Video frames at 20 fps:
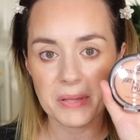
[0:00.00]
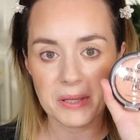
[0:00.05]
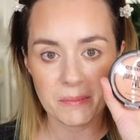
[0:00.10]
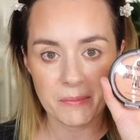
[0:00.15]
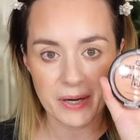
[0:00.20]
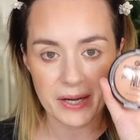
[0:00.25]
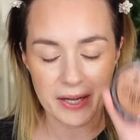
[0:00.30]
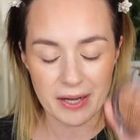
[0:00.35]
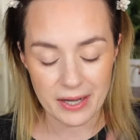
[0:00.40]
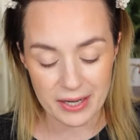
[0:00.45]
Be
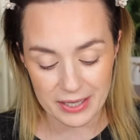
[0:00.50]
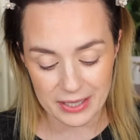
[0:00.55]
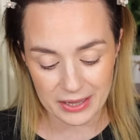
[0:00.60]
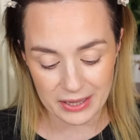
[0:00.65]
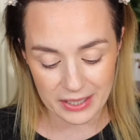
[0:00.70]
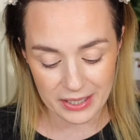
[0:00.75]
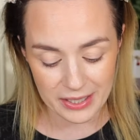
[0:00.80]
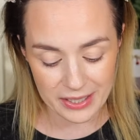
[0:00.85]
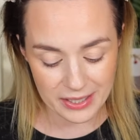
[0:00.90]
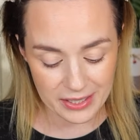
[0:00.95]
My
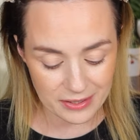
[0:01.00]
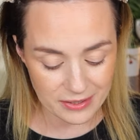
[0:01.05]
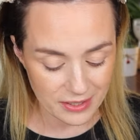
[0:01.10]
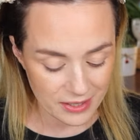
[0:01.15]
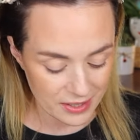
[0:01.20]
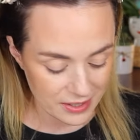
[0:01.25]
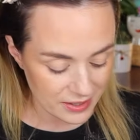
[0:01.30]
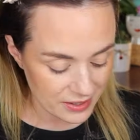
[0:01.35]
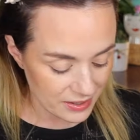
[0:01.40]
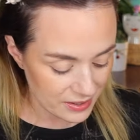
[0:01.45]
Highlight.
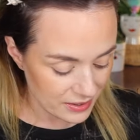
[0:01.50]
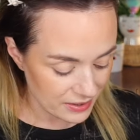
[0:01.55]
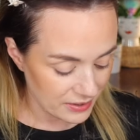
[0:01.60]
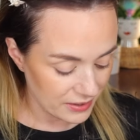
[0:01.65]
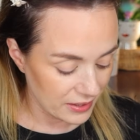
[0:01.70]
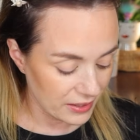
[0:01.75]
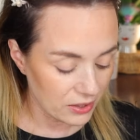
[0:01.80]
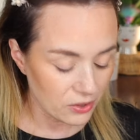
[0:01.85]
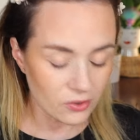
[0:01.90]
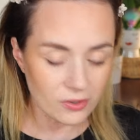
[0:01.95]

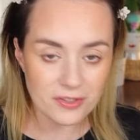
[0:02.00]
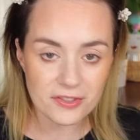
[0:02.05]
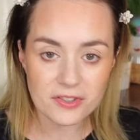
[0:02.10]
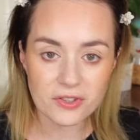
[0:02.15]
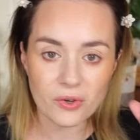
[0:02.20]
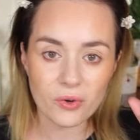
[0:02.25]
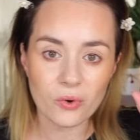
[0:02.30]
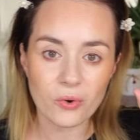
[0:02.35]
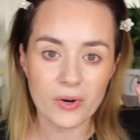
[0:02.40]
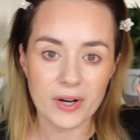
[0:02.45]
It looks
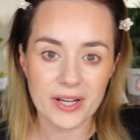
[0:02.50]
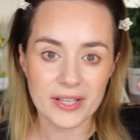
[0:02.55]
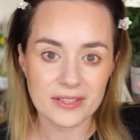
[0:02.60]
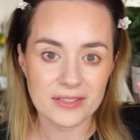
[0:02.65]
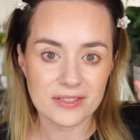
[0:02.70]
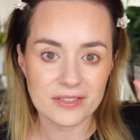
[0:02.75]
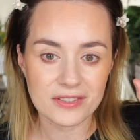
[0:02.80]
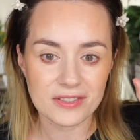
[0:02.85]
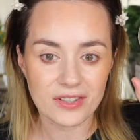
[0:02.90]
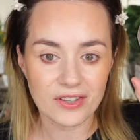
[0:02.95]

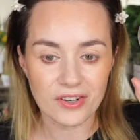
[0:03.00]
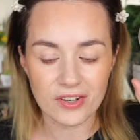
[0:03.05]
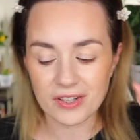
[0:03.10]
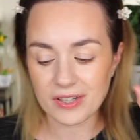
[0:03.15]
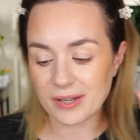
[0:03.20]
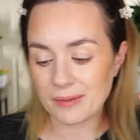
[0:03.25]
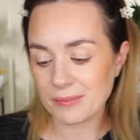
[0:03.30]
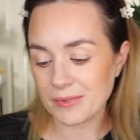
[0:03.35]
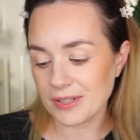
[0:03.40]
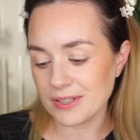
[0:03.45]
quite dark.
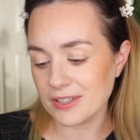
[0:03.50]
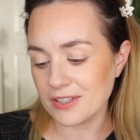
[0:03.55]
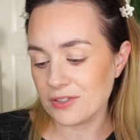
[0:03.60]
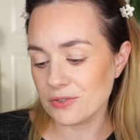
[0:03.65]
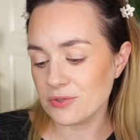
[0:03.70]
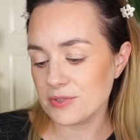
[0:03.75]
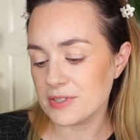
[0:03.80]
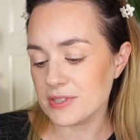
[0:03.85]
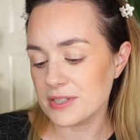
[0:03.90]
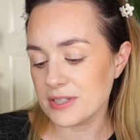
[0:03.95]
I'm going to
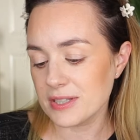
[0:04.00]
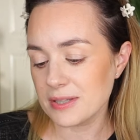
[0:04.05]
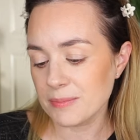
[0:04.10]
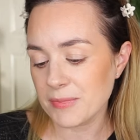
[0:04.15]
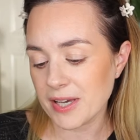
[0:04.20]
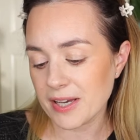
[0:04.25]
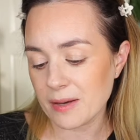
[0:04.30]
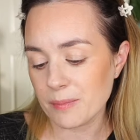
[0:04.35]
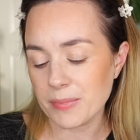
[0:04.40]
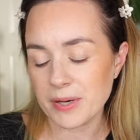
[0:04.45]
use the
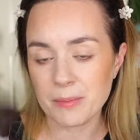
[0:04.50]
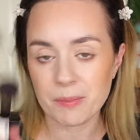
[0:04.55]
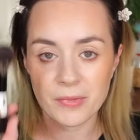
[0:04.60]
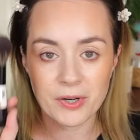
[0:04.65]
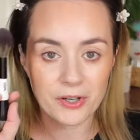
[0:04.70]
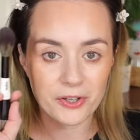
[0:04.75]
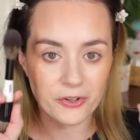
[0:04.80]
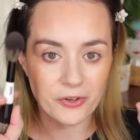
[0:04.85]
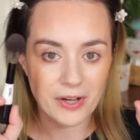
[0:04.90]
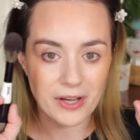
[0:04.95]
Makeup by
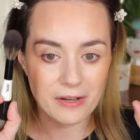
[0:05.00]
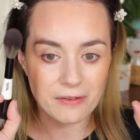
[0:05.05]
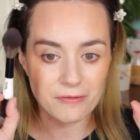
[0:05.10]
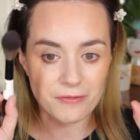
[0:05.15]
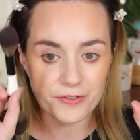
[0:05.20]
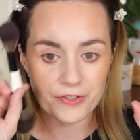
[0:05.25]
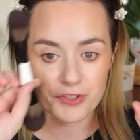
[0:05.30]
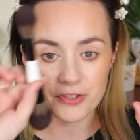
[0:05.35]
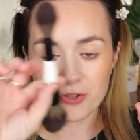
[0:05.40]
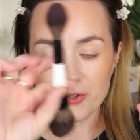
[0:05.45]
Mario
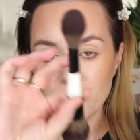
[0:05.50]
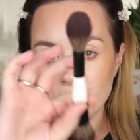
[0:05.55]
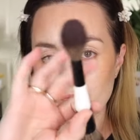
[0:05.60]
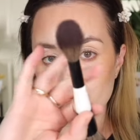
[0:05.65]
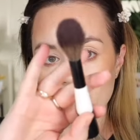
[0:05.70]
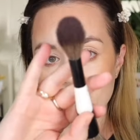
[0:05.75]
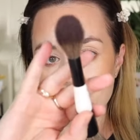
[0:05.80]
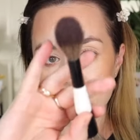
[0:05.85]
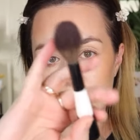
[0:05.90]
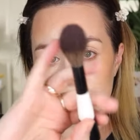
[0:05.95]
F2,
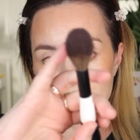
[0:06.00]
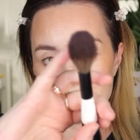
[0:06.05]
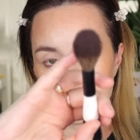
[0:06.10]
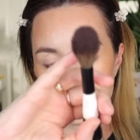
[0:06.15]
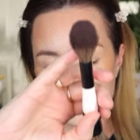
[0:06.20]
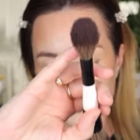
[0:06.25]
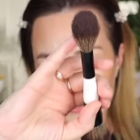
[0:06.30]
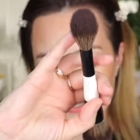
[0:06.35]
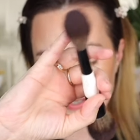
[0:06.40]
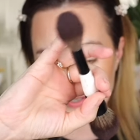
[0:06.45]
which
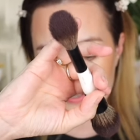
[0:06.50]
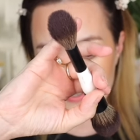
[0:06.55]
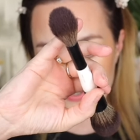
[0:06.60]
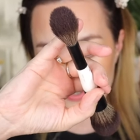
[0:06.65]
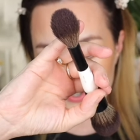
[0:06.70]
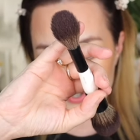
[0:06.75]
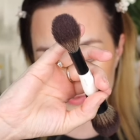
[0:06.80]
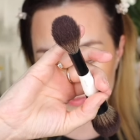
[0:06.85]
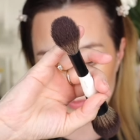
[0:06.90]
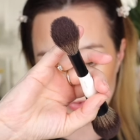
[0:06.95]
is this
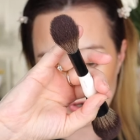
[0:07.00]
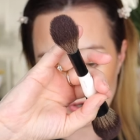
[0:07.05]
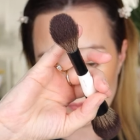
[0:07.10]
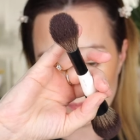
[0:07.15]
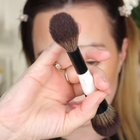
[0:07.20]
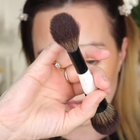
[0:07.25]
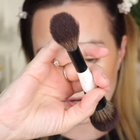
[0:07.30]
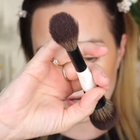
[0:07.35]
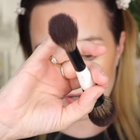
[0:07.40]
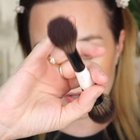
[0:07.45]

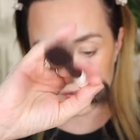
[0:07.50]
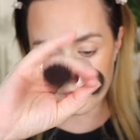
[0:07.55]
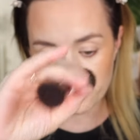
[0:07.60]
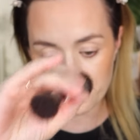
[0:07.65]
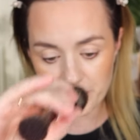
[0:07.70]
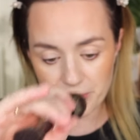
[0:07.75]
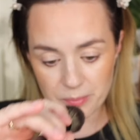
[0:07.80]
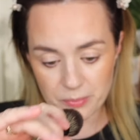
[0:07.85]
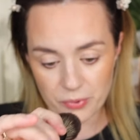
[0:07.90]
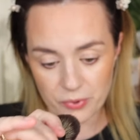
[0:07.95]
small part of
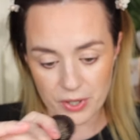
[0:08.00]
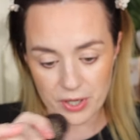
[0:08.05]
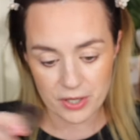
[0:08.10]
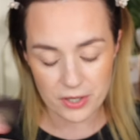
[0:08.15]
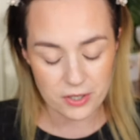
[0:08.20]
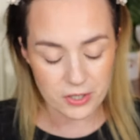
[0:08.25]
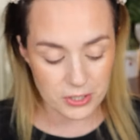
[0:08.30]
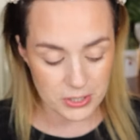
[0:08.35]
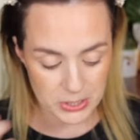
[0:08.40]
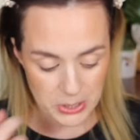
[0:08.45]
the
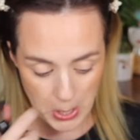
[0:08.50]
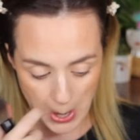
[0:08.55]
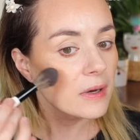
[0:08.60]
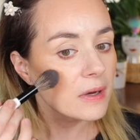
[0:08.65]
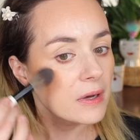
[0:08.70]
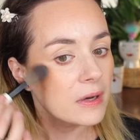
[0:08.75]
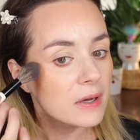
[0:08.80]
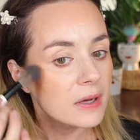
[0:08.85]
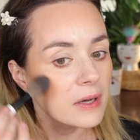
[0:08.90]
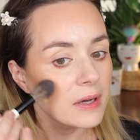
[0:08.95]
brush.
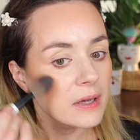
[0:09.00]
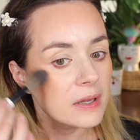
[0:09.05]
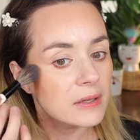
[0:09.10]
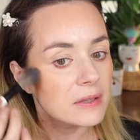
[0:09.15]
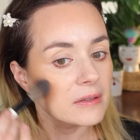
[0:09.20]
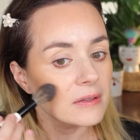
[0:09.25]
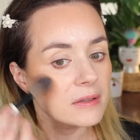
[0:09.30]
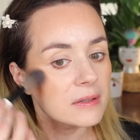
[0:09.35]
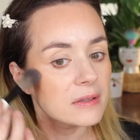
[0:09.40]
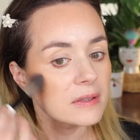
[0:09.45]

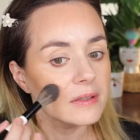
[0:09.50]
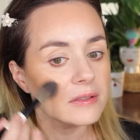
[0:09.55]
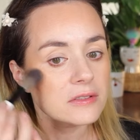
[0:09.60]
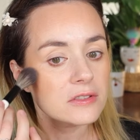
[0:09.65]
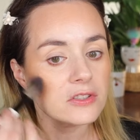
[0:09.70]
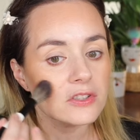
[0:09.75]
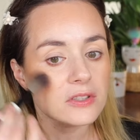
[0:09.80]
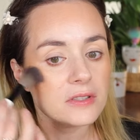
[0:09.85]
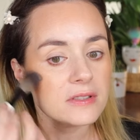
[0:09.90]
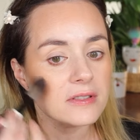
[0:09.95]
And
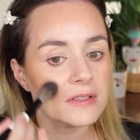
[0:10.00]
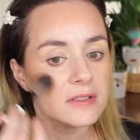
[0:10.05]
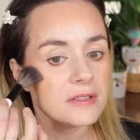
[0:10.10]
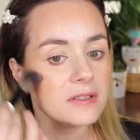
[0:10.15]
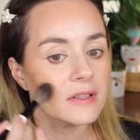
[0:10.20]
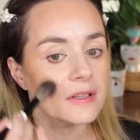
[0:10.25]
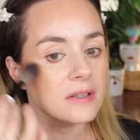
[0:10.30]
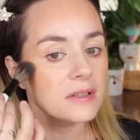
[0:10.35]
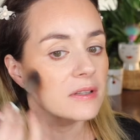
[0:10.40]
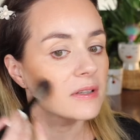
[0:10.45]
let's
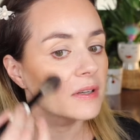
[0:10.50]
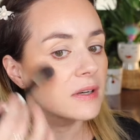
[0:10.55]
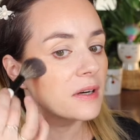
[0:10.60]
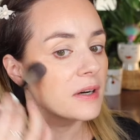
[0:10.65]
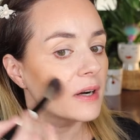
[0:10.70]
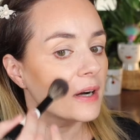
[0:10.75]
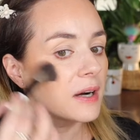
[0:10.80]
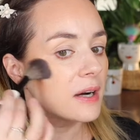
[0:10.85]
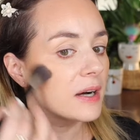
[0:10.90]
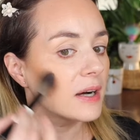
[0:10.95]
just
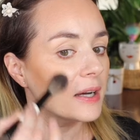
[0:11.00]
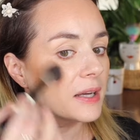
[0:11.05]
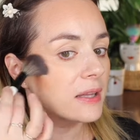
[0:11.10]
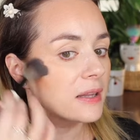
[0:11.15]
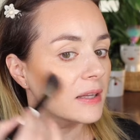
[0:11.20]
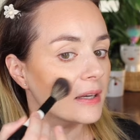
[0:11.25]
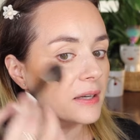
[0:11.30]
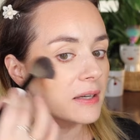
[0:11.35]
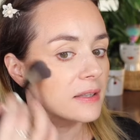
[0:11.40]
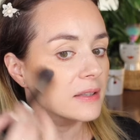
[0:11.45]

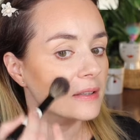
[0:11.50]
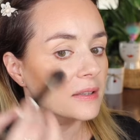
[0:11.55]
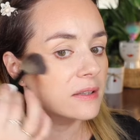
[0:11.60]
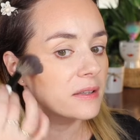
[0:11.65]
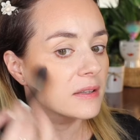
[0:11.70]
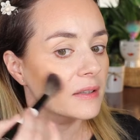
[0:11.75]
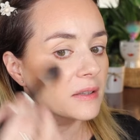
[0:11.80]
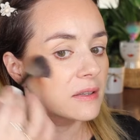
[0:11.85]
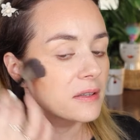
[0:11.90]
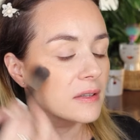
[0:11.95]
highlight
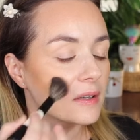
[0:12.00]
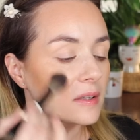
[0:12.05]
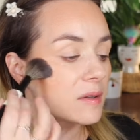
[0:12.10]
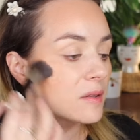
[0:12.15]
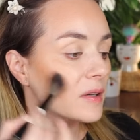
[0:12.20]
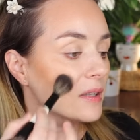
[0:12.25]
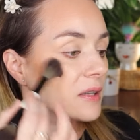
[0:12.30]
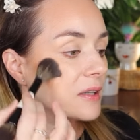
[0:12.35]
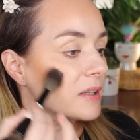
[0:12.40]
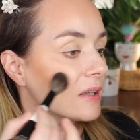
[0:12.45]

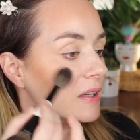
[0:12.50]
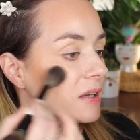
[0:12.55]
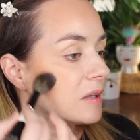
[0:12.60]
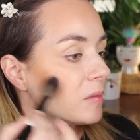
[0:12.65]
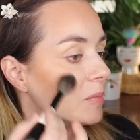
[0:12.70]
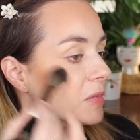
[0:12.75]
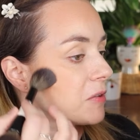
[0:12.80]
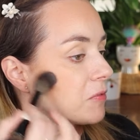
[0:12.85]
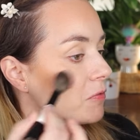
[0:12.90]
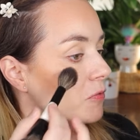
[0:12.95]

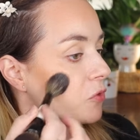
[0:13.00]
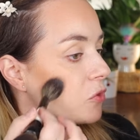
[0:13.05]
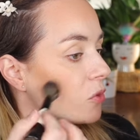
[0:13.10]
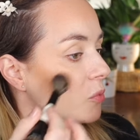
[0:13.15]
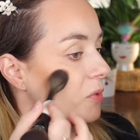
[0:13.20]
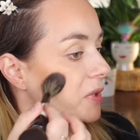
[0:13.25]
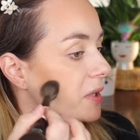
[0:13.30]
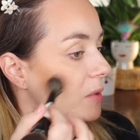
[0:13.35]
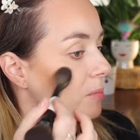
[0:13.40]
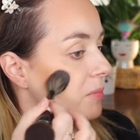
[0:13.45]
here before
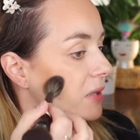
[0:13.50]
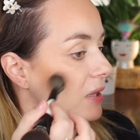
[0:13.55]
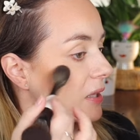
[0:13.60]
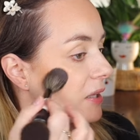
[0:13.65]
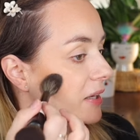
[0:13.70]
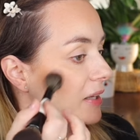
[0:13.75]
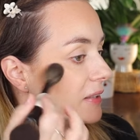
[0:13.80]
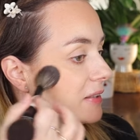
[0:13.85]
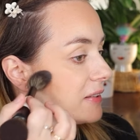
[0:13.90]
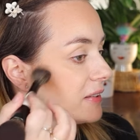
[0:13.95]
we
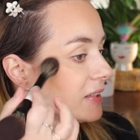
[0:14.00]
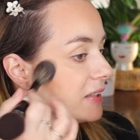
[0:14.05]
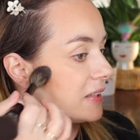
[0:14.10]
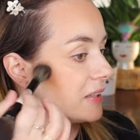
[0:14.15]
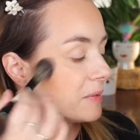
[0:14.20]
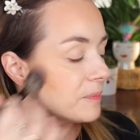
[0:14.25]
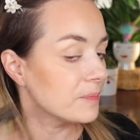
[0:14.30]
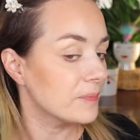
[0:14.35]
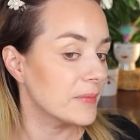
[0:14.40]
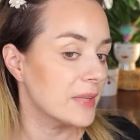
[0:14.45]
apply
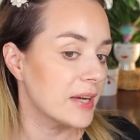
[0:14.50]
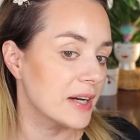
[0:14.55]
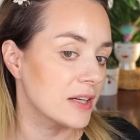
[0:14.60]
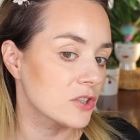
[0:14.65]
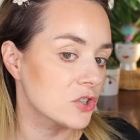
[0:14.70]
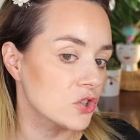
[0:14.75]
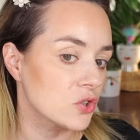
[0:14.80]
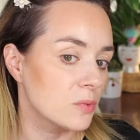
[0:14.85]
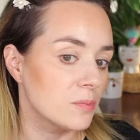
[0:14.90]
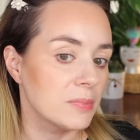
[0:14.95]
the
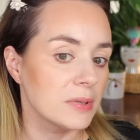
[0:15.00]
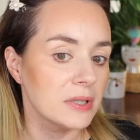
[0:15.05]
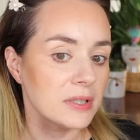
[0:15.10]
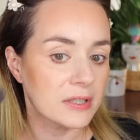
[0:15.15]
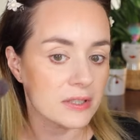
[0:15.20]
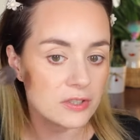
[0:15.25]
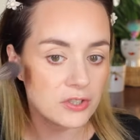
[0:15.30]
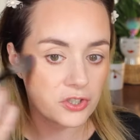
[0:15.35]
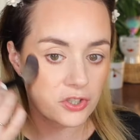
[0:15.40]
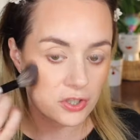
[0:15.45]
actual
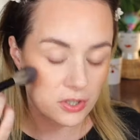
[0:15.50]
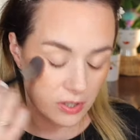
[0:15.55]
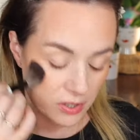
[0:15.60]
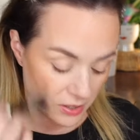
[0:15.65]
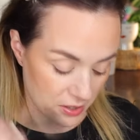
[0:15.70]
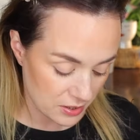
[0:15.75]
blush.